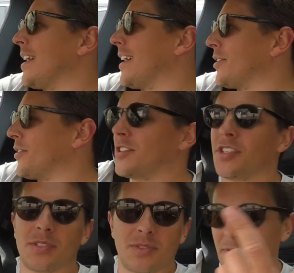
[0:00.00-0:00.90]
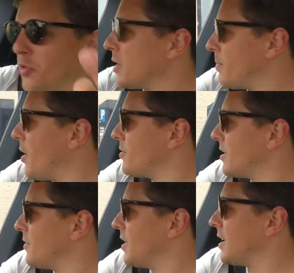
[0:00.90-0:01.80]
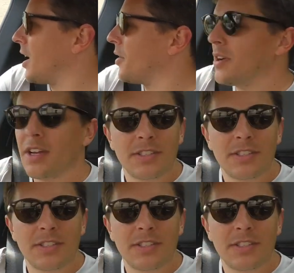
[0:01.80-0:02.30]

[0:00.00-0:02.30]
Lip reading: I got the chance, as I've already posted the video,